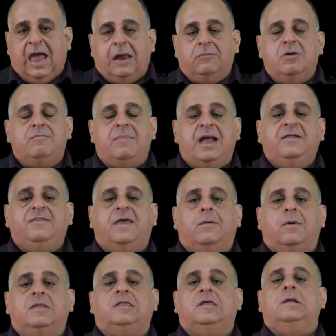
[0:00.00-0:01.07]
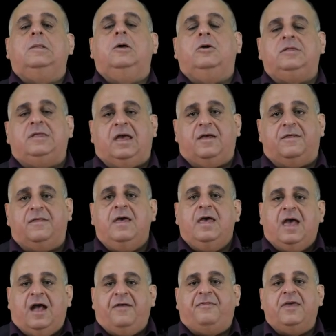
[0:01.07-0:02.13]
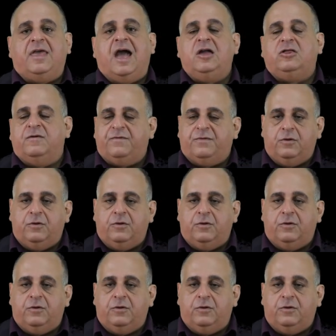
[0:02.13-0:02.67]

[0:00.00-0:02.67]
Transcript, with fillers: and remained there until her death at the age of